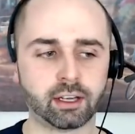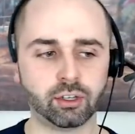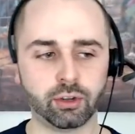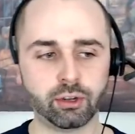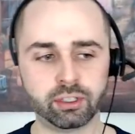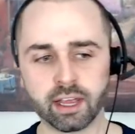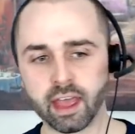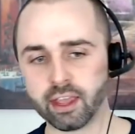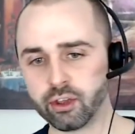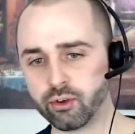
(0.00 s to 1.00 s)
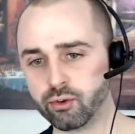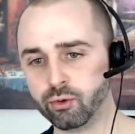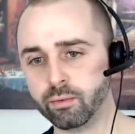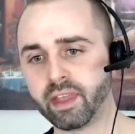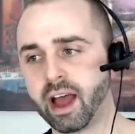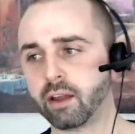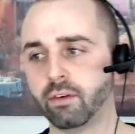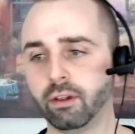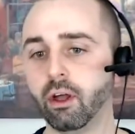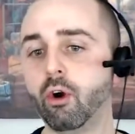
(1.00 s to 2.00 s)
So you said that you, out of a
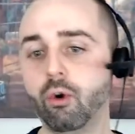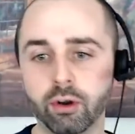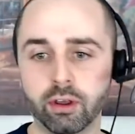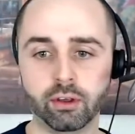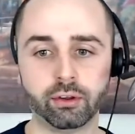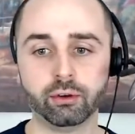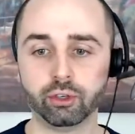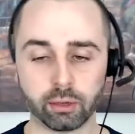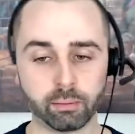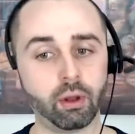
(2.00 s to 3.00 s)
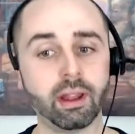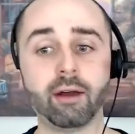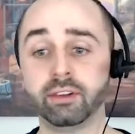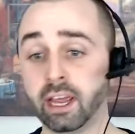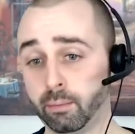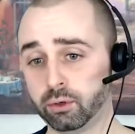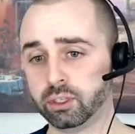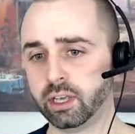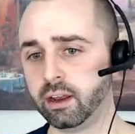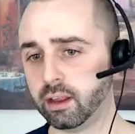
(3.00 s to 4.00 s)
load, you'll usually pull out ten
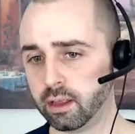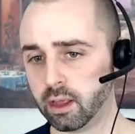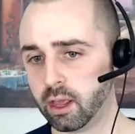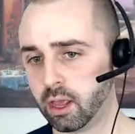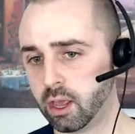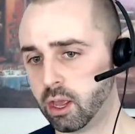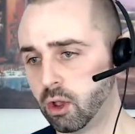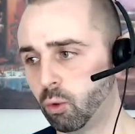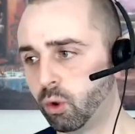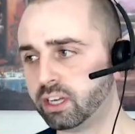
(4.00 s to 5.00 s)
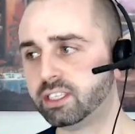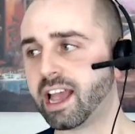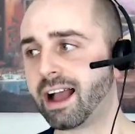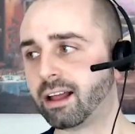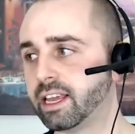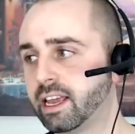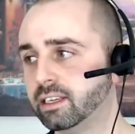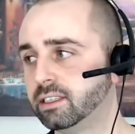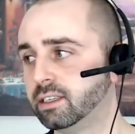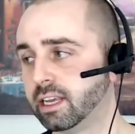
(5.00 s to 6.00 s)
percent. What exactly
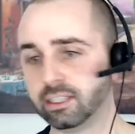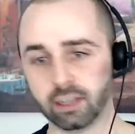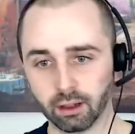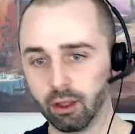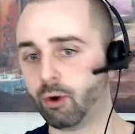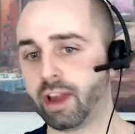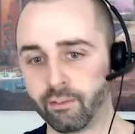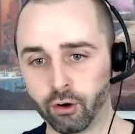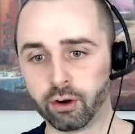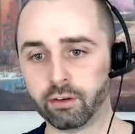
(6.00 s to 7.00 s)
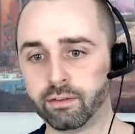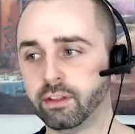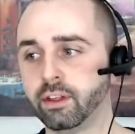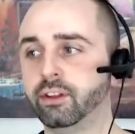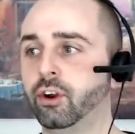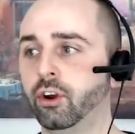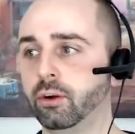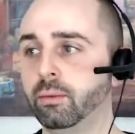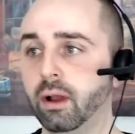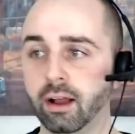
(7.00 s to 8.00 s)
is is a load? I've heard of the, the
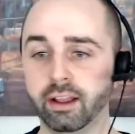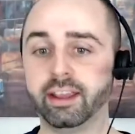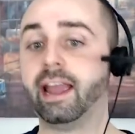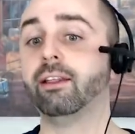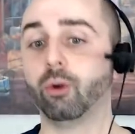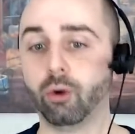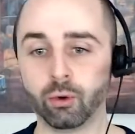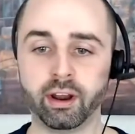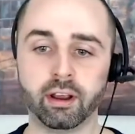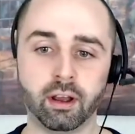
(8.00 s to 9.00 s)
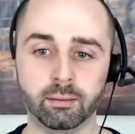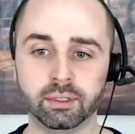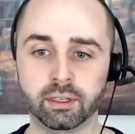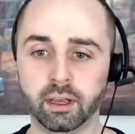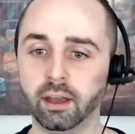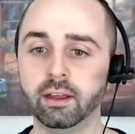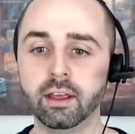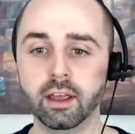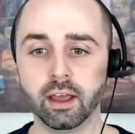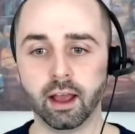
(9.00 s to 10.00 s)
term uh, Gaylord when it comes to
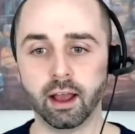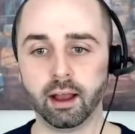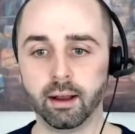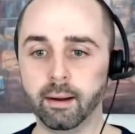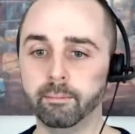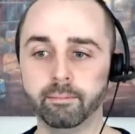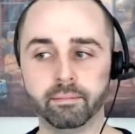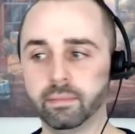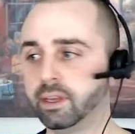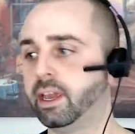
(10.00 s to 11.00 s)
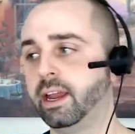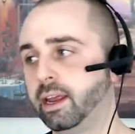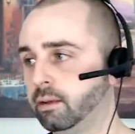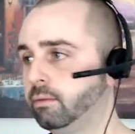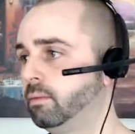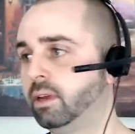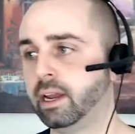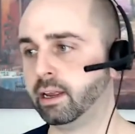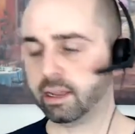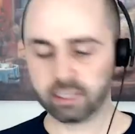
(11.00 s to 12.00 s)
um, getting,
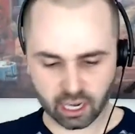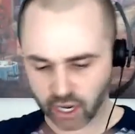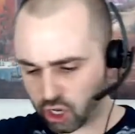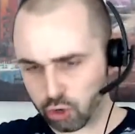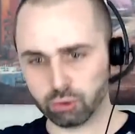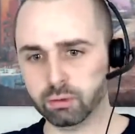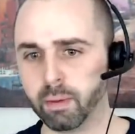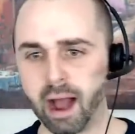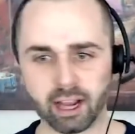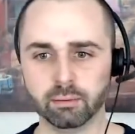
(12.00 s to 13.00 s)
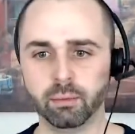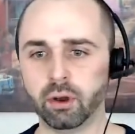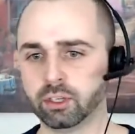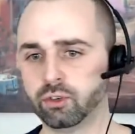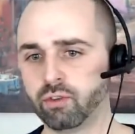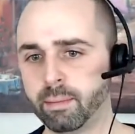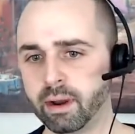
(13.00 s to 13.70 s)
getting it's like a huge box of books, right?